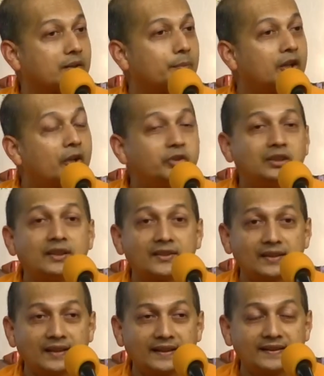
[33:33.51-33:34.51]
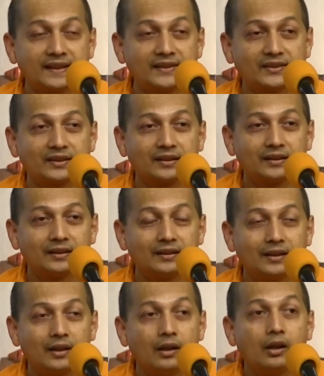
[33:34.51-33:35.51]
Because she doesn't exist?
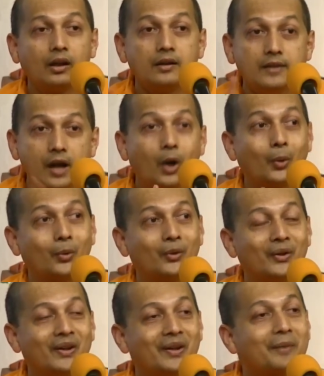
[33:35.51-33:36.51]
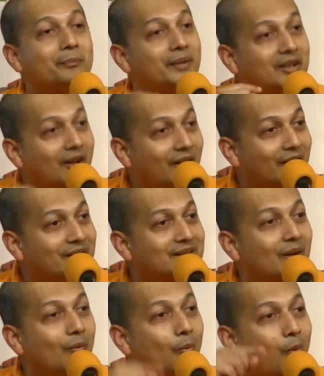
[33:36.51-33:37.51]
No,
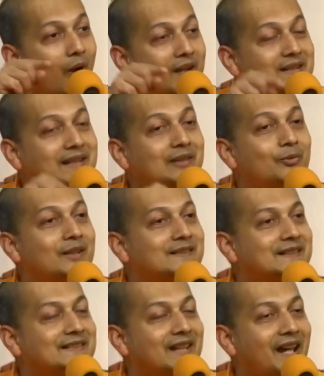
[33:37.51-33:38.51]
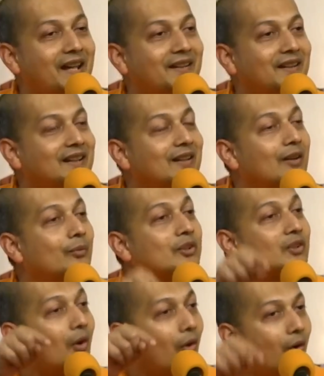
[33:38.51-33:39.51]
because what he was desiring
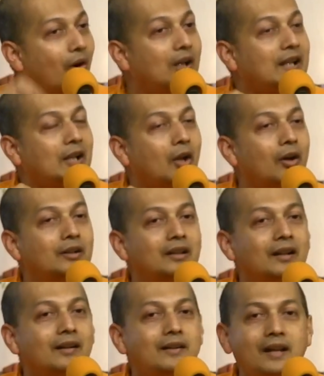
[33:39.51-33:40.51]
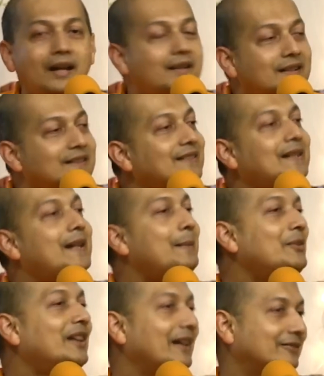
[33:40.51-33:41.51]
was all along none other than
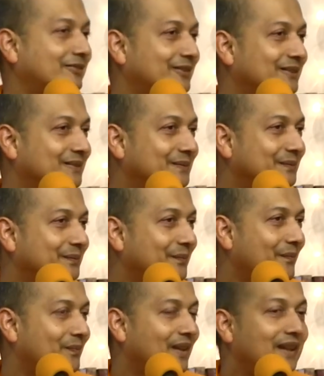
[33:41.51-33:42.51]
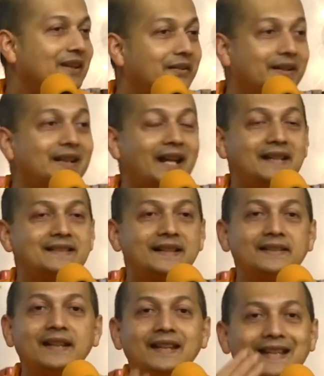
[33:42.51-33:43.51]
himself. He
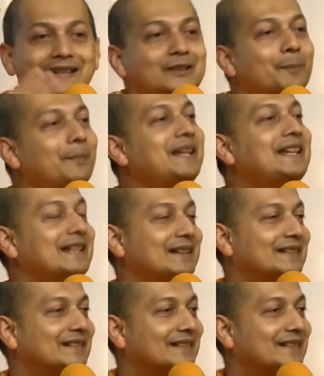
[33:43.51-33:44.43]
realizes, it's me.